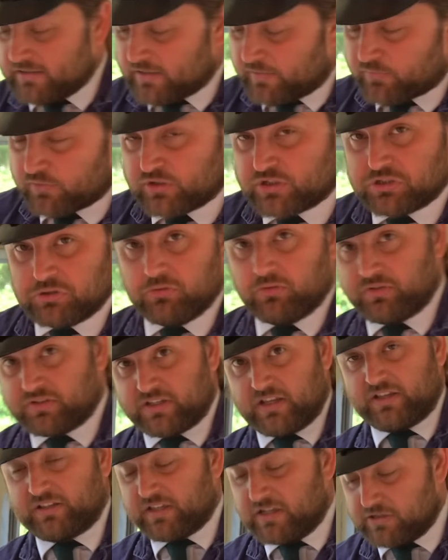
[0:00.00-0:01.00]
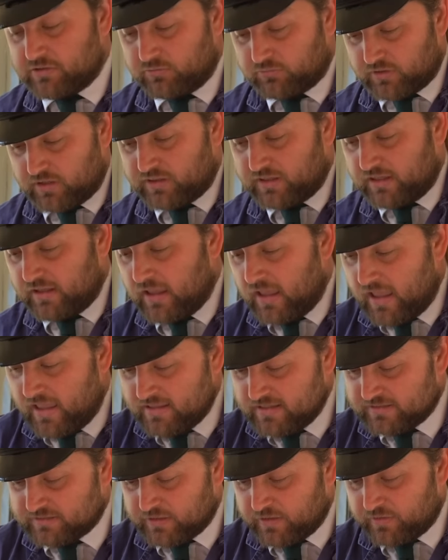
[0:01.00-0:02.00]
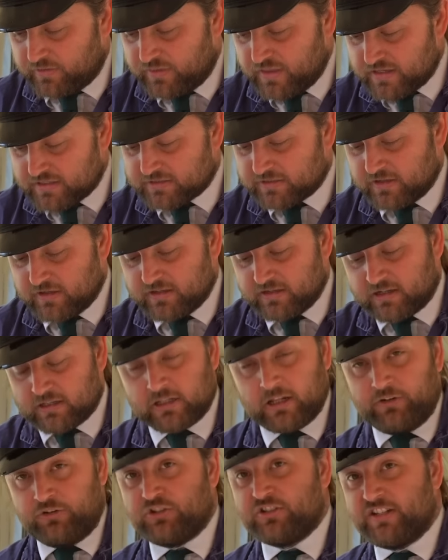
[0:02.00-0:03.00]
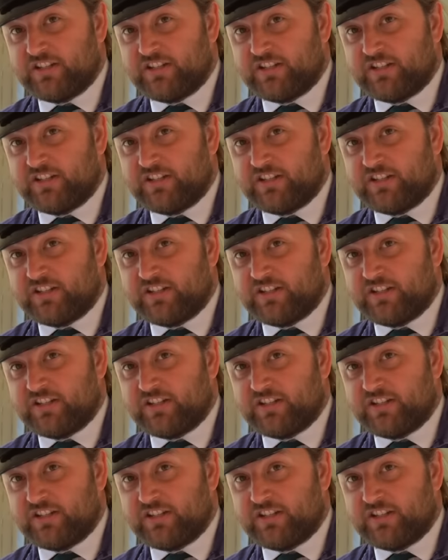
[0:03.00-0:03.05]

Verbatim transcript: difference to, say, a Sentinel or anything is that this clutch